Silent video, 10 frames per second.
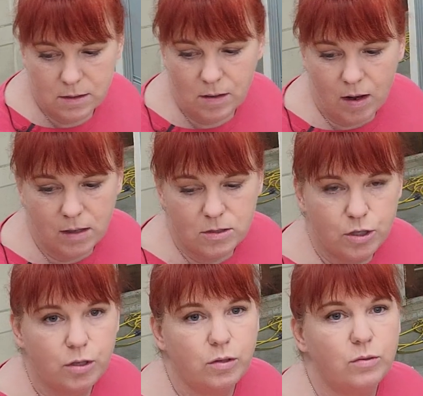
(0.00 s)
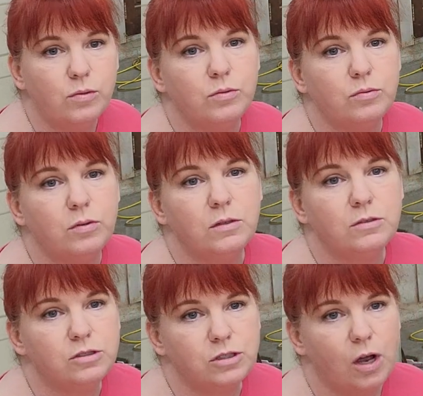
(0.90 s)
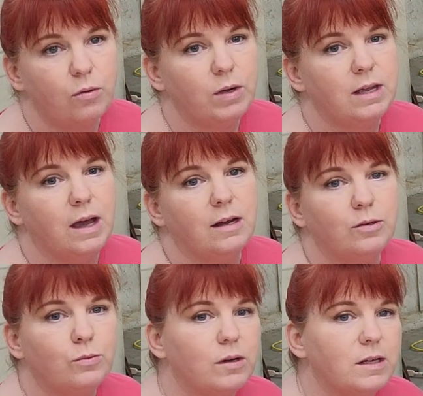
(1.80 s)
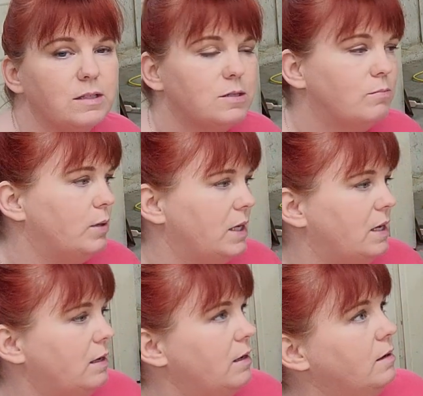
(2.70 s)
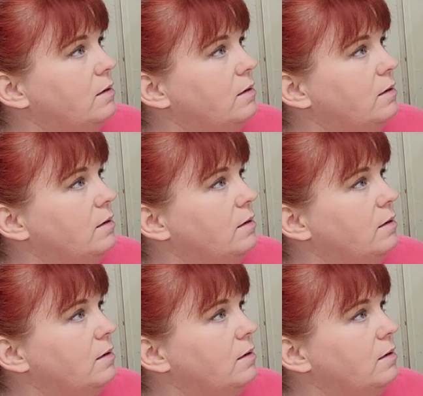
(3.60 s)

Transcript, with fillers: Not too showy. I don't want it to be